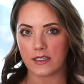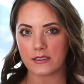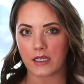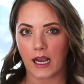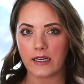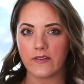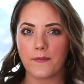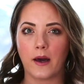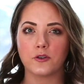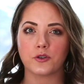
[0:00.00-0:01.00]
It's kind of
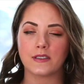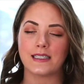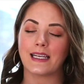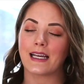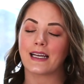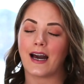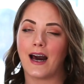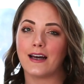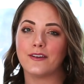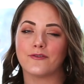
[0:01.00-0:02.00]
about trusting in
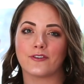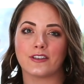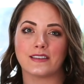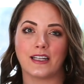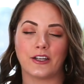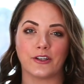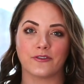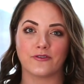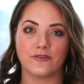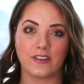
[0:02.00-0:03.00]
God versus letting
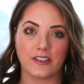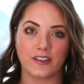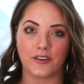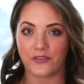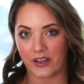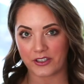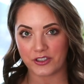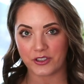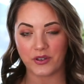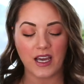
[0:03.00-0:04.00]
your fear
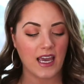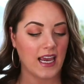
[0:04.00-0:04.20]
affect you.